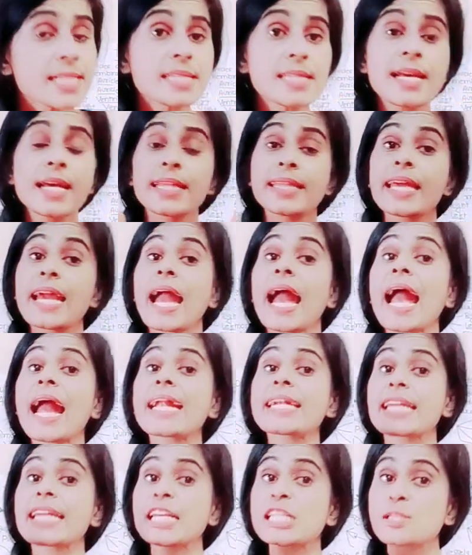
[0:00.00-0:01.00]
They act
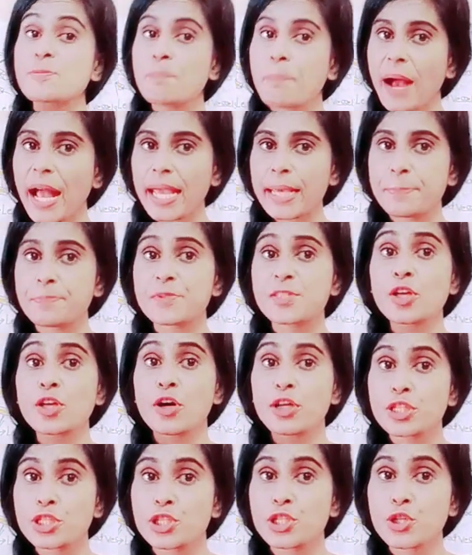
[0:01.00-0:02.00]
as pipes or
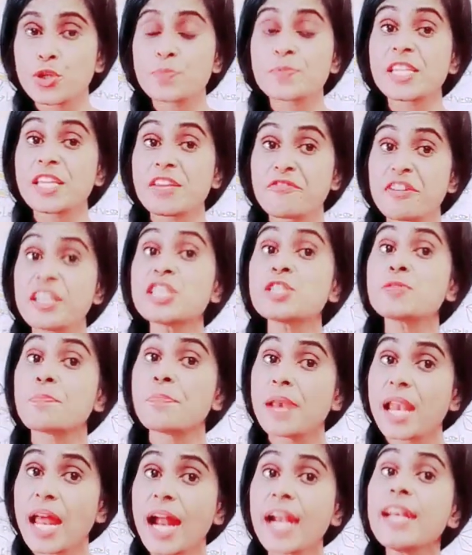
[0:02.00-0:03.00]
tubes in which
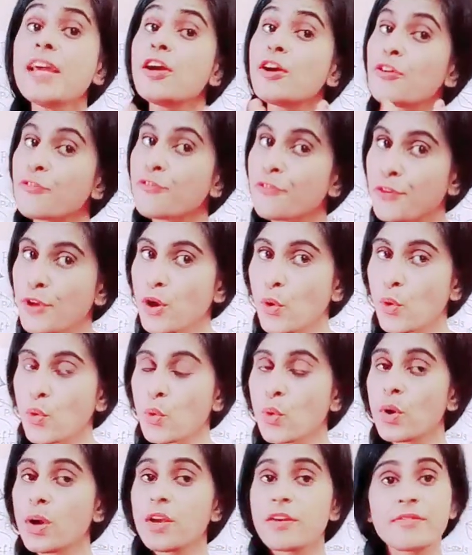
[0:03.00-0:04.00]
blood flow.
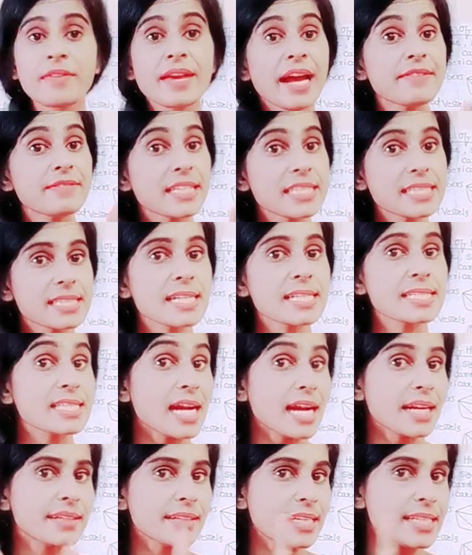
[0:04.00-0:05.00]
We have discussed
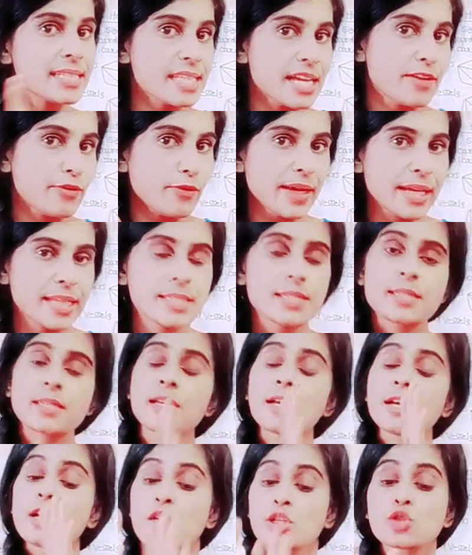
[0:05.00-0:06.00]
arteries and veins.
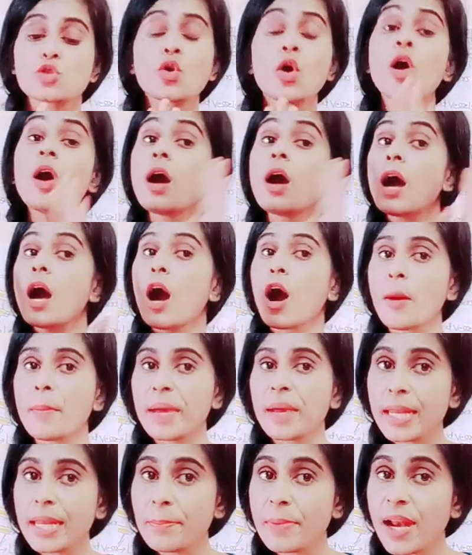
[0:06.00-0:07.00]
So, how
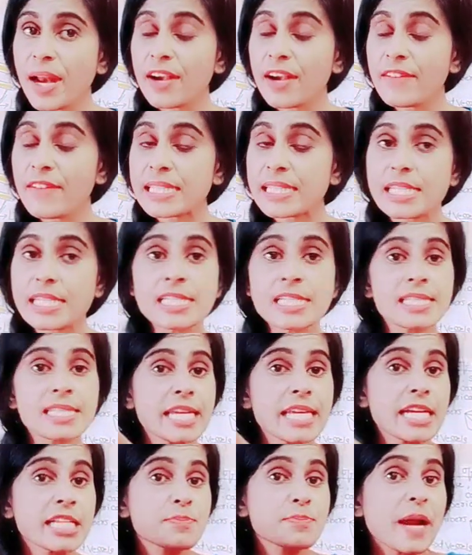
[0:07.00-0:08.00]
many blood vessels
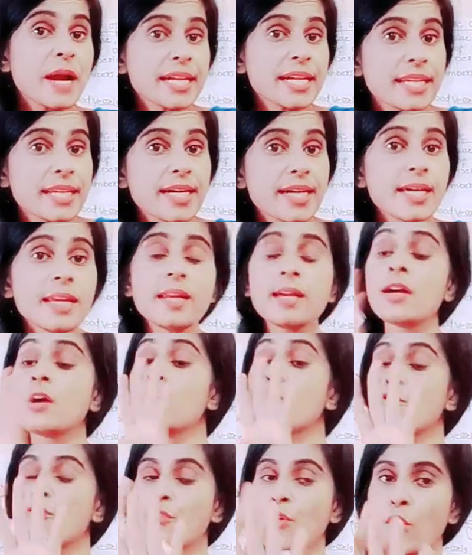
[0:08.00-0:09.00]
takes part here?
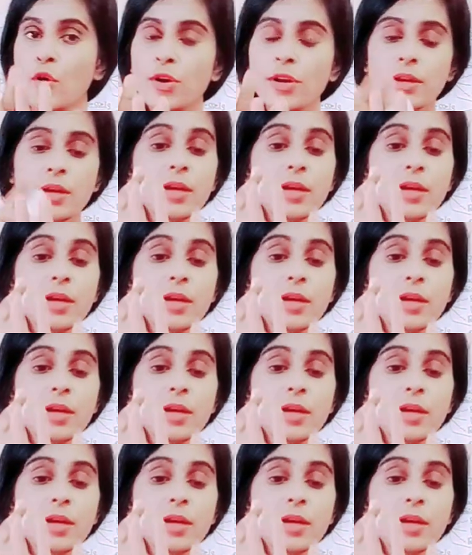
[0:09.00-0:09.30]
4.